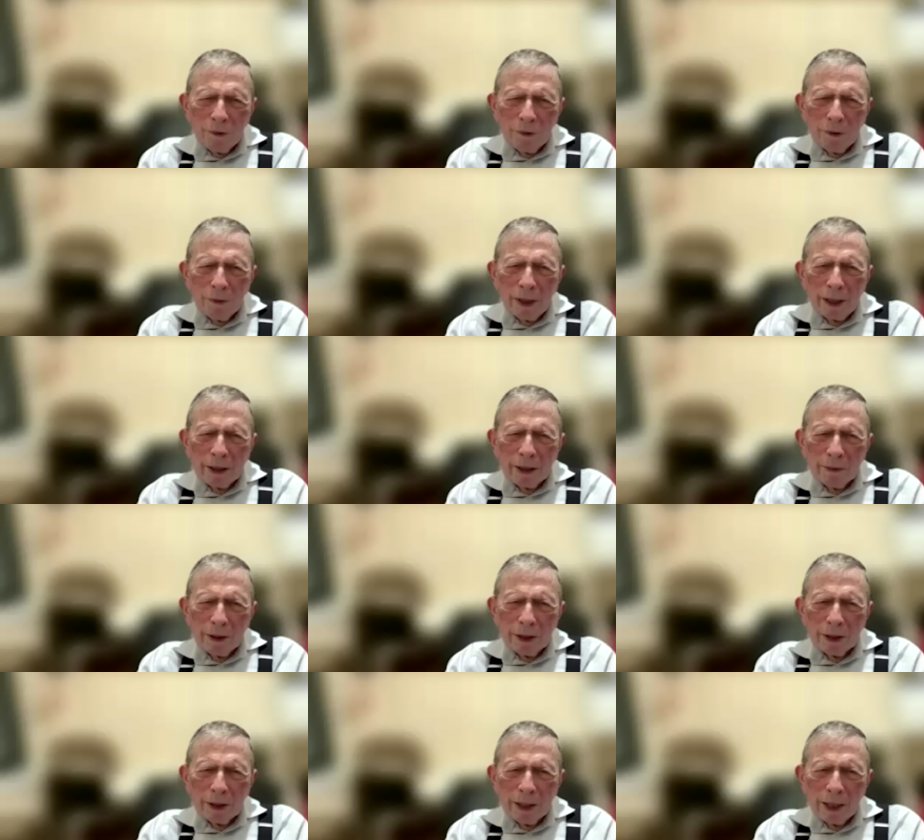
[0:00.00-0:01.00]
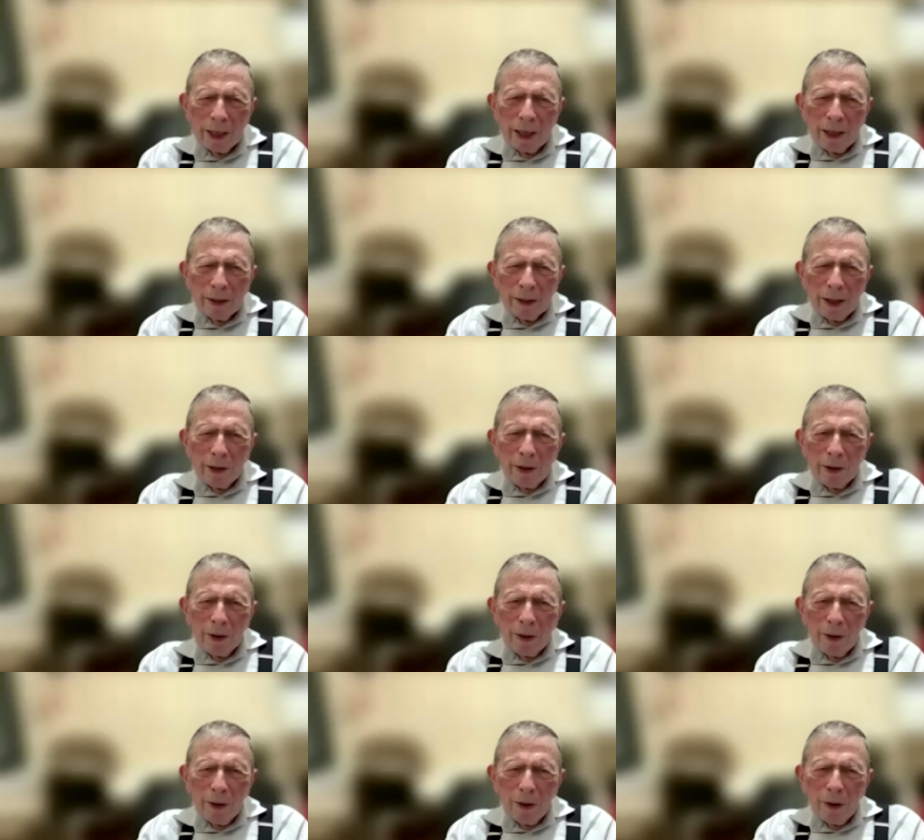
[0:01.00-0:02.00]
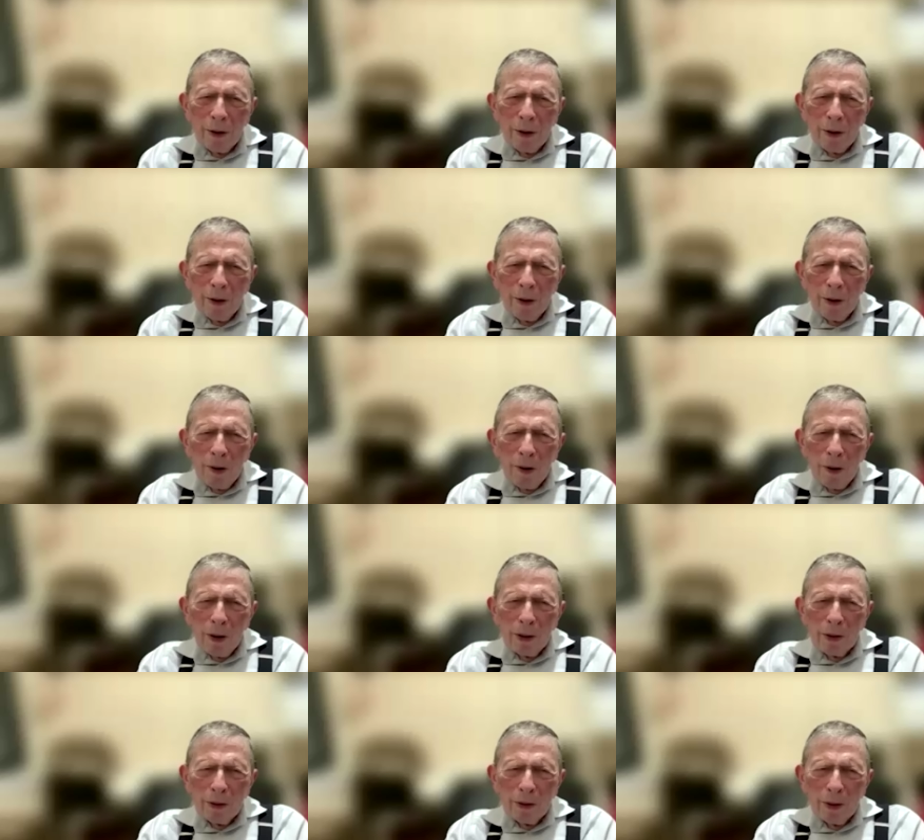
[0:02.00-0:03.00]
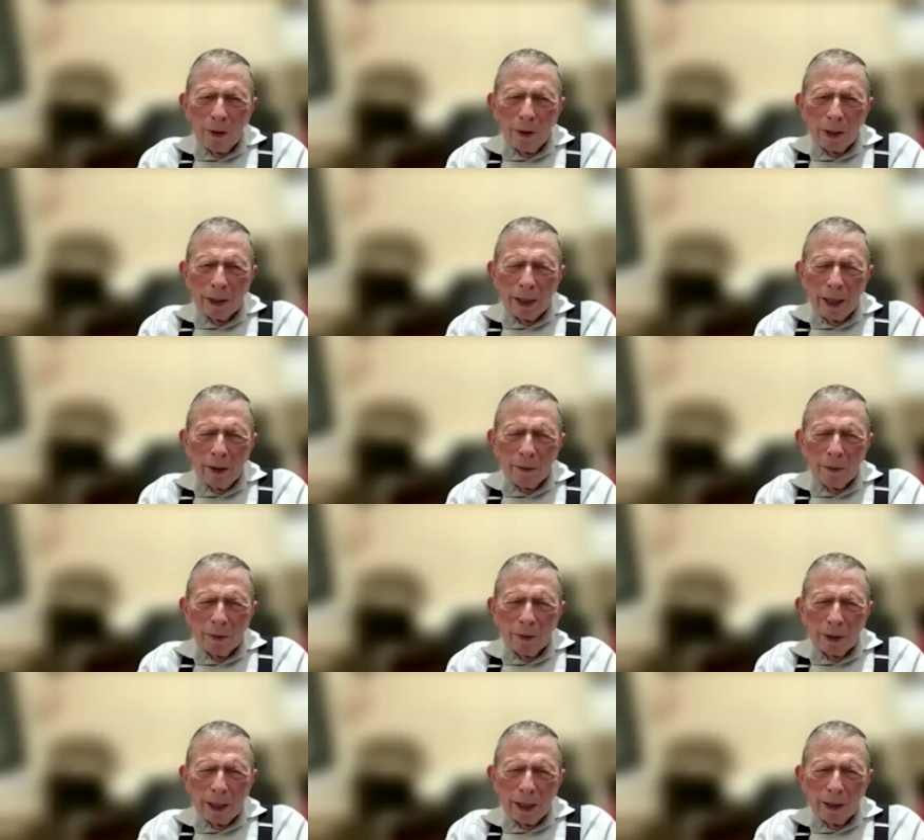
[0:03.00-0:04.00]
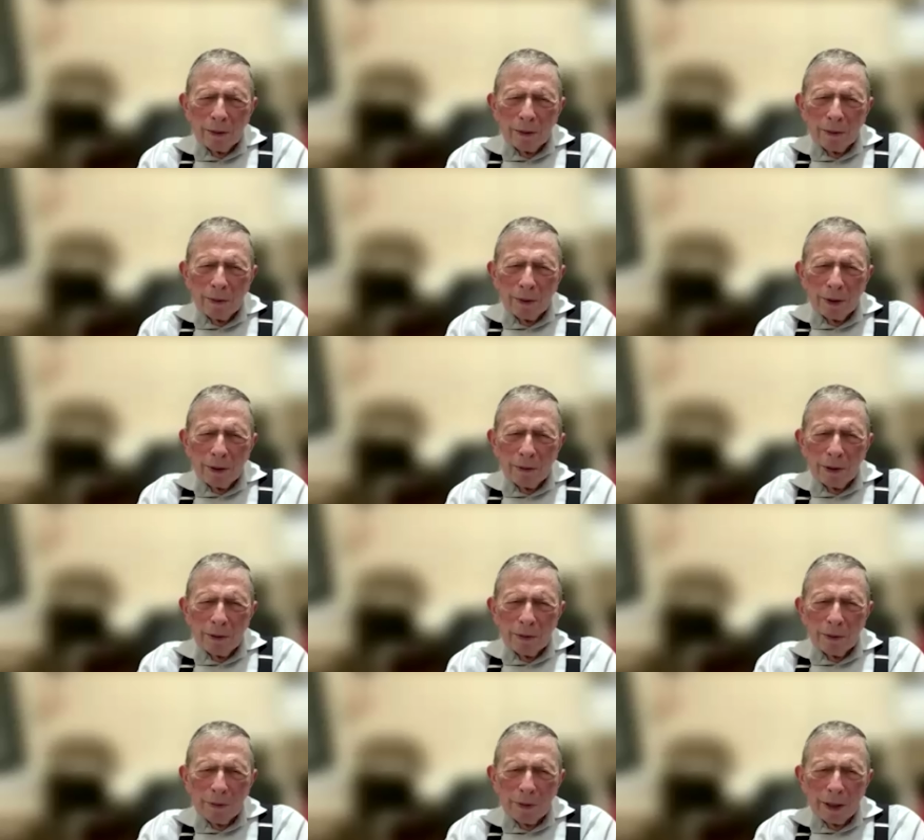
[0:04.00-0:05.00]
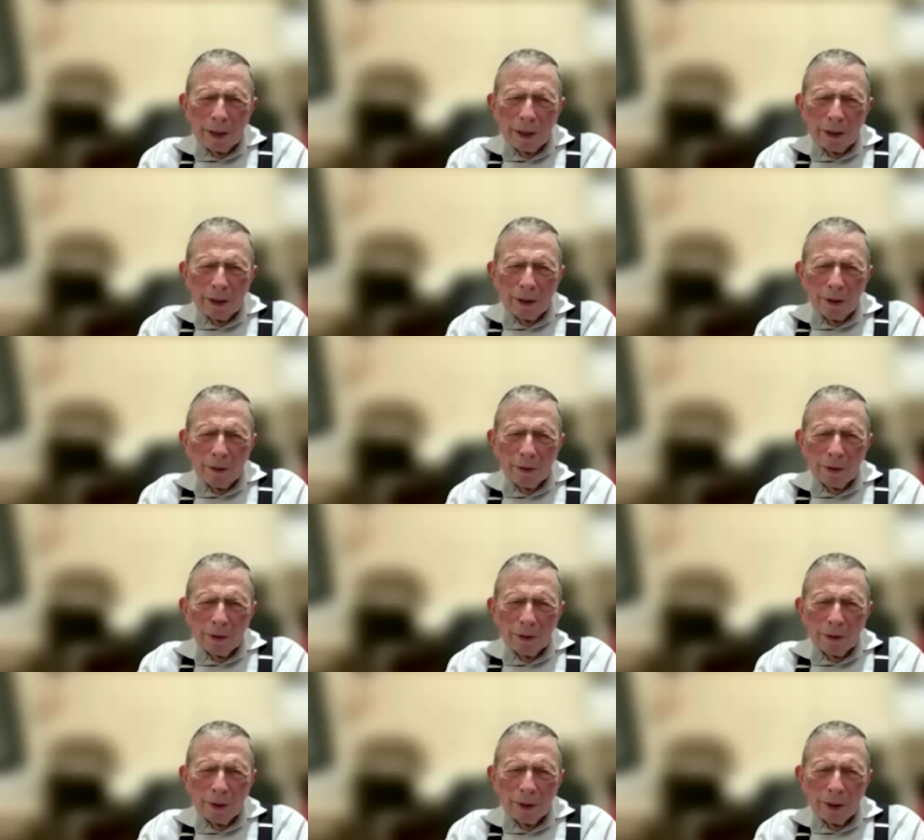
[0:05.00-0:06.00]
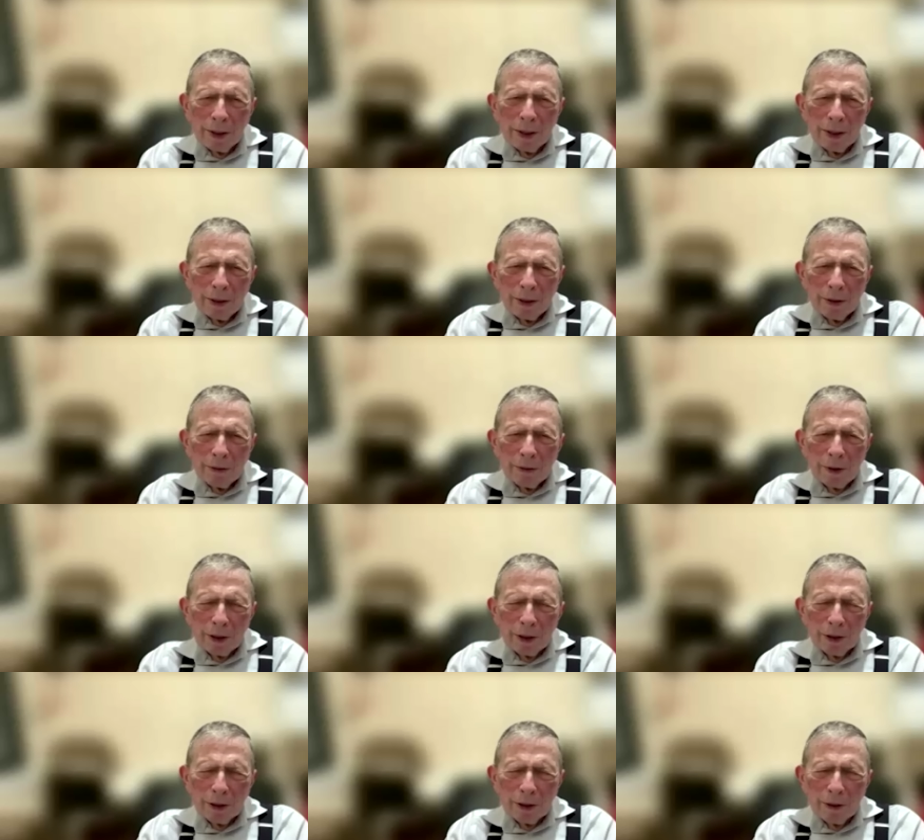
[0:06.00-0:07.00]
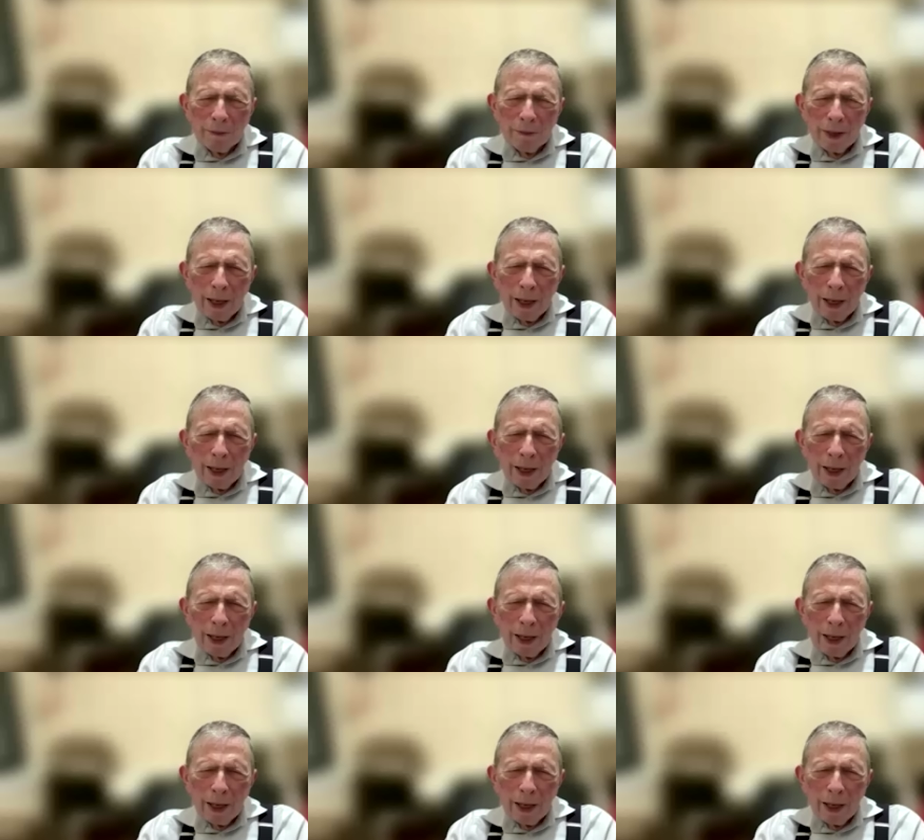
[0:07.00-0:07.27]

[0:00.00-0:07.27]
Fulbright Commission that on no account was I to be permitted to go to Russia.